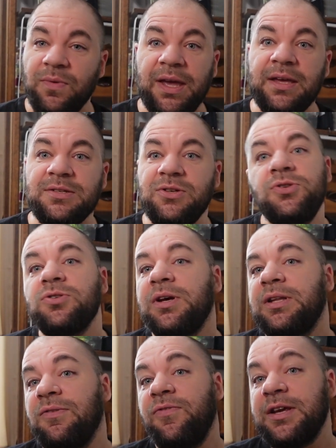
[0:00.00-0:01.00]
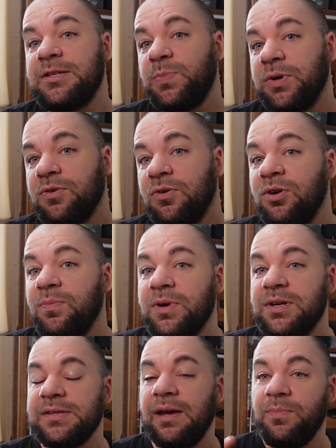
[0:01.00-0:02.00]
way is to join the Facebook group,
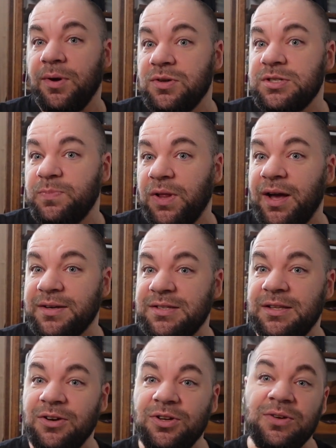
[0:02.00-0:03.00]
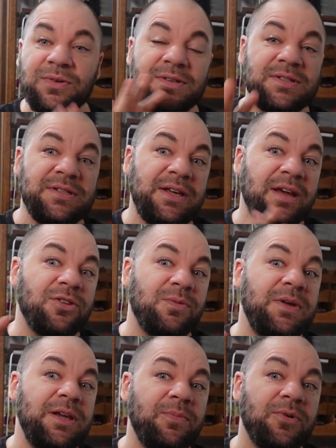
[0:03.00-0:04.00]
because I post blocks in there and you can see other
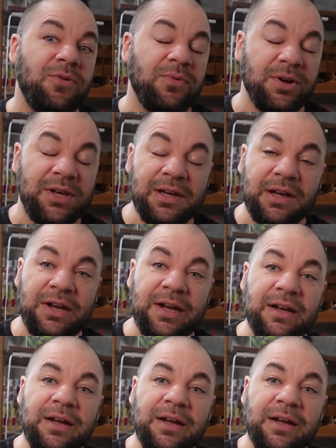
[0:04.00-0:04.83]
people working on it.